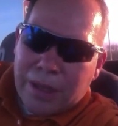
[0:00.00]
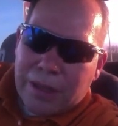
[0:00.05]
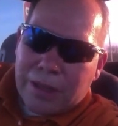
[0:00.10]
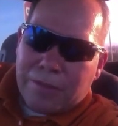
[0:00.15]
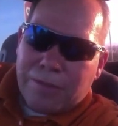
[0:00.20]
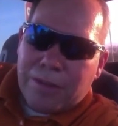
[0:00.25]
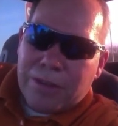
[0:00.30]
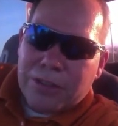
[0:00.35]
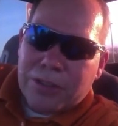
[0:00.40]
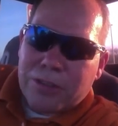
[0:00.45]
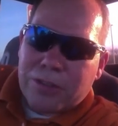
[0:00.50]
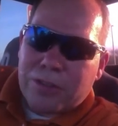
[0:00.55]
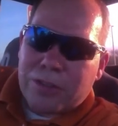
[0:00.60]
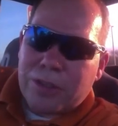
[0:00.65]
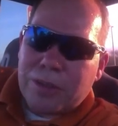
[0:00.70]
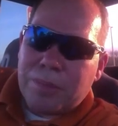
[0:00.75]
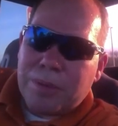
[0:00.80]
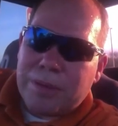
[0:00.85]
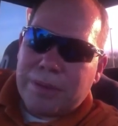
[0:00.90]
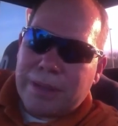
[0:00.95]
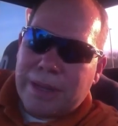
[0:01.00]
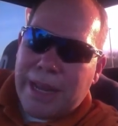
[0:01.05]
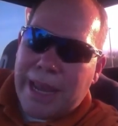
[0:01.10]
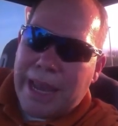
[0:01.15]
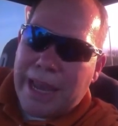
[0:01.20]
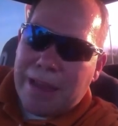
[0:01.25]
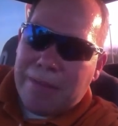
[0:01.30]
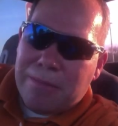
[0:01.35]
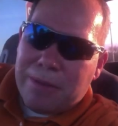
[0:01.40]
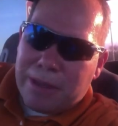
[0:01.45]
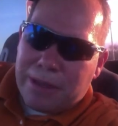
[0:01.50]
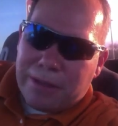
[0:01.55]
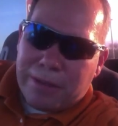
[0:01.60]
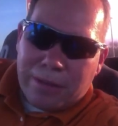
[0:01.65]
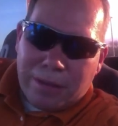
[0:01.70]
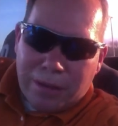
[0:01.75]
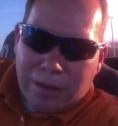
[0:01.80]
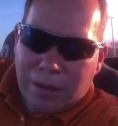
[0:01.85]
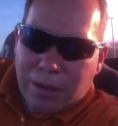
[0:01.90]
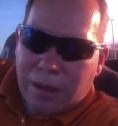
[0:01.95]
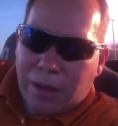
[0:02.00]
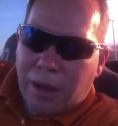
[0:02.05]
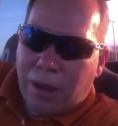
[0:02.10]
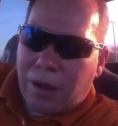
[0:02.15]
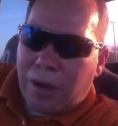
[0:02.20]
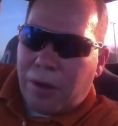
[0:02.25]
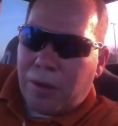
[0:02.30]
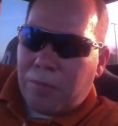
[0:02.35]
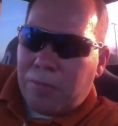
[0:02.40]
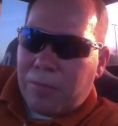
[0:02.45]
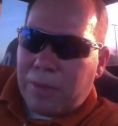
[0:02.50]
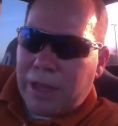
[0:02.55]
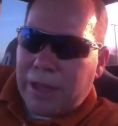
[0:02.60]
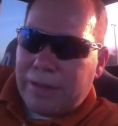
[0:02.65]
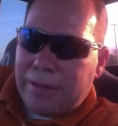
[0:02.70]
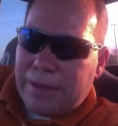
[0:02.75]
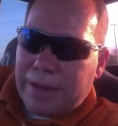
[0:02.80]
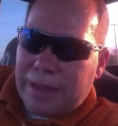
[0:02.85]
The functional group is an amine that's